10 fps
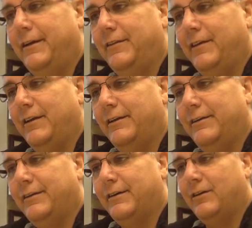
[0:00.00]
And
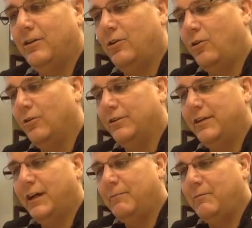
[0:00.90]
then uh, all the
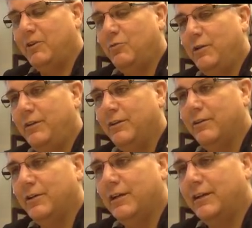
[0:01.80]
time in between
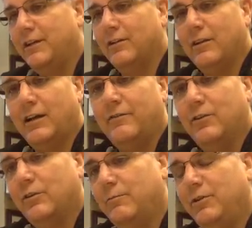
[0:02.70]
there, you got to get a lot of
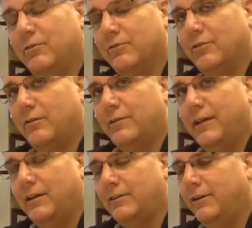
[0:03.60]
your computer stuff
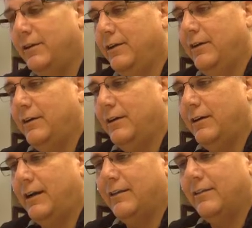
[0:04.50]
down.
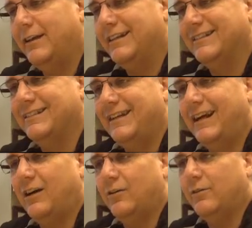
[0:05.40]
Uh, athletics
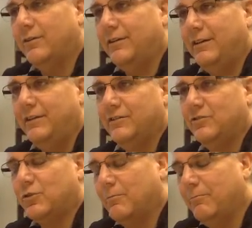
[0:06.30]
Now is
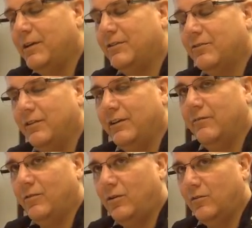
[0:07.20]
tremendously
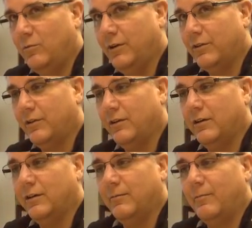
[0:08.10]
involved with
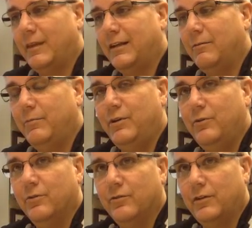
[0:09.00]
uh,
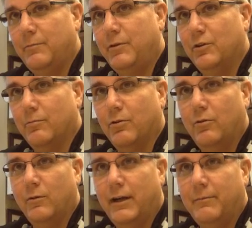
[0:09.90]
computers and computer
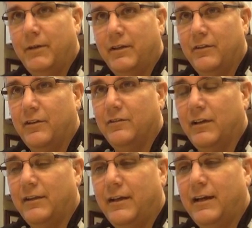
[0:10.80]
programming and things
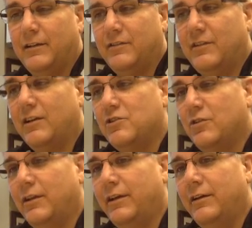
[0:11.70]
like that,
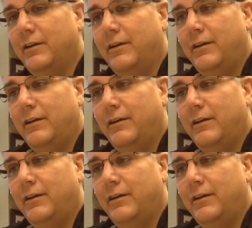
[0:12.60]
scheduling.